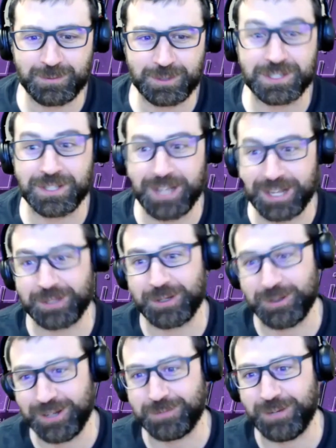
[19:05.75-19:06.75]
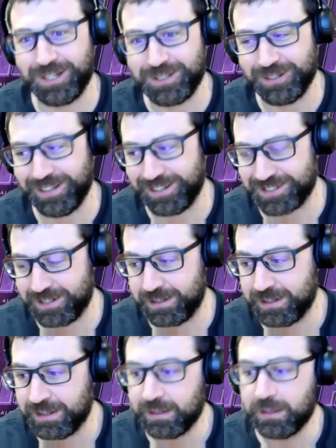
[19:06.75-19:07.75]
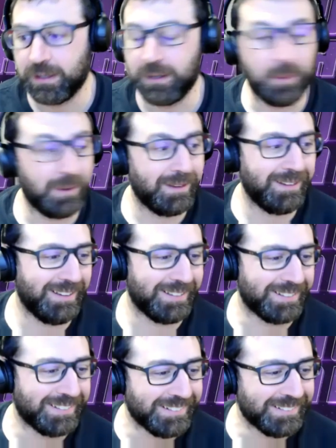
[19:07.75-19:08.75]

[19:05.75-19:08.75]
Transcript: which is not the correct way to announce it.